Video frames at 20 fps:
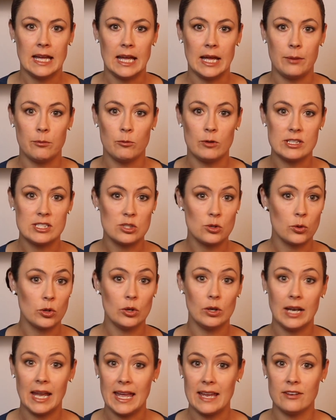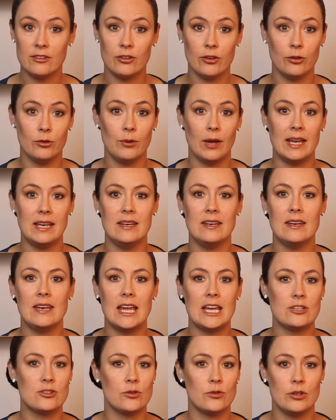Restore your land to a
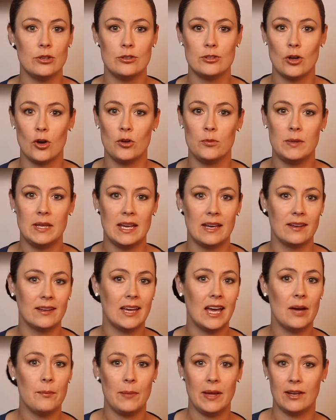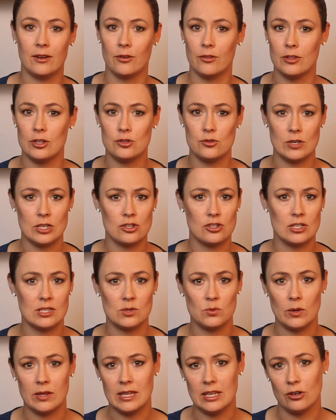natural utopia, cut back on the drenches
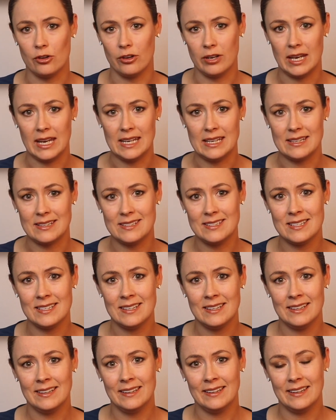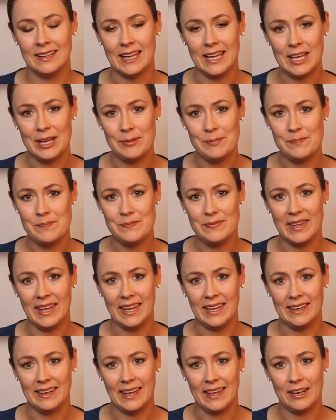when they're not needed,
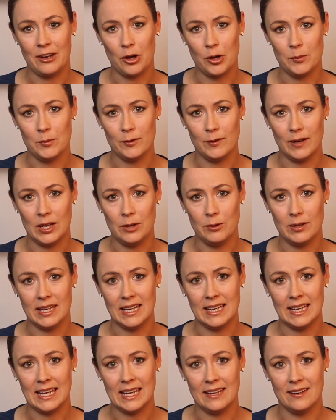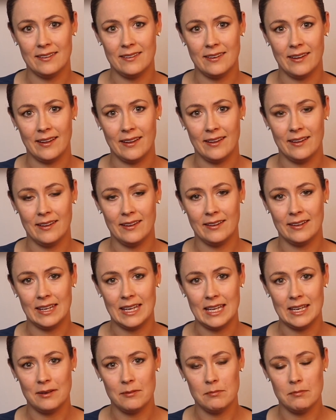and hopefully we can get
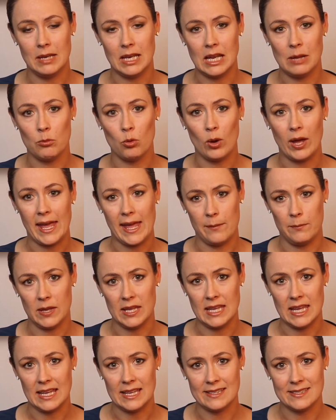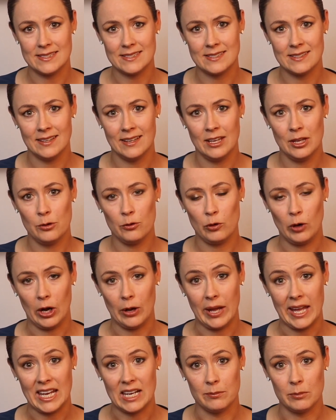many more happy years for our
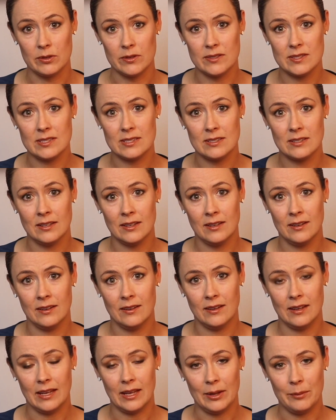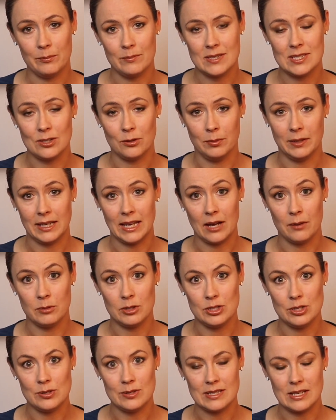animals, still being able
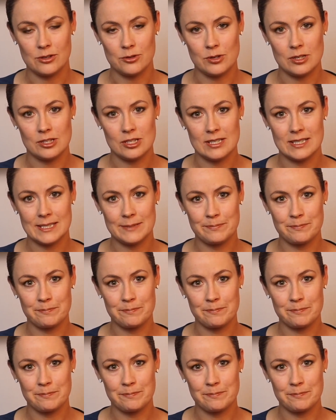to use our drenches.